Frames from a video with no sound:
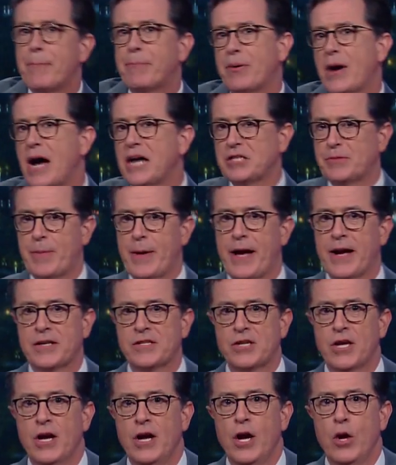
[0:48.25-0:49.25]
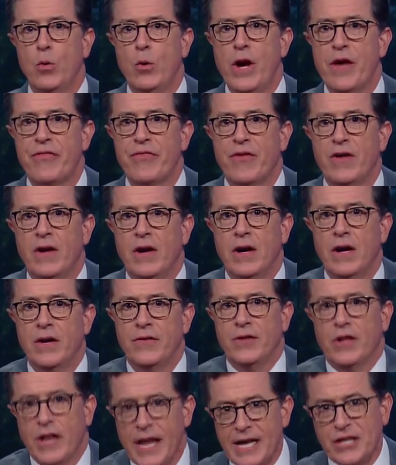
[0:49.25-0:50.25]
prospects with
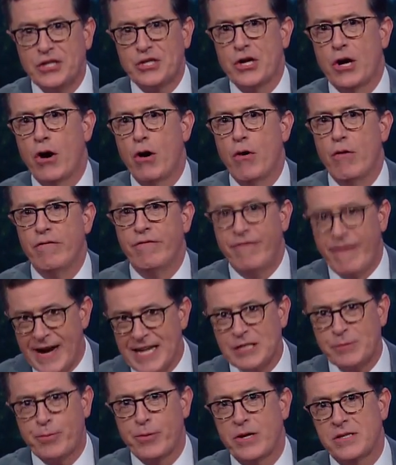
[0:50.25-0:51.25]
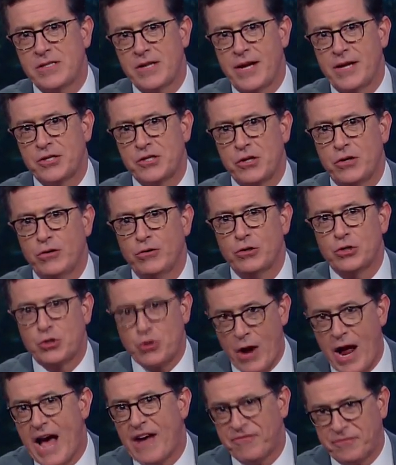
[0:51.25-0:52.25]
The Late Show Vice Presidential
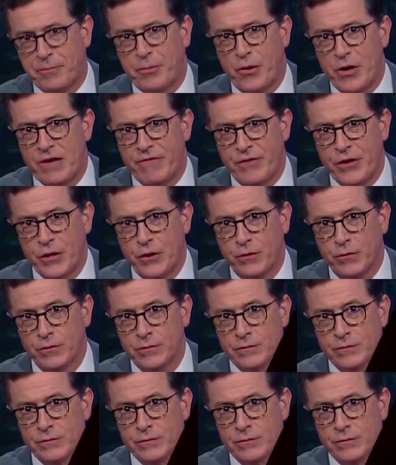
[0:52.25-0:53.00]
Draft Preview.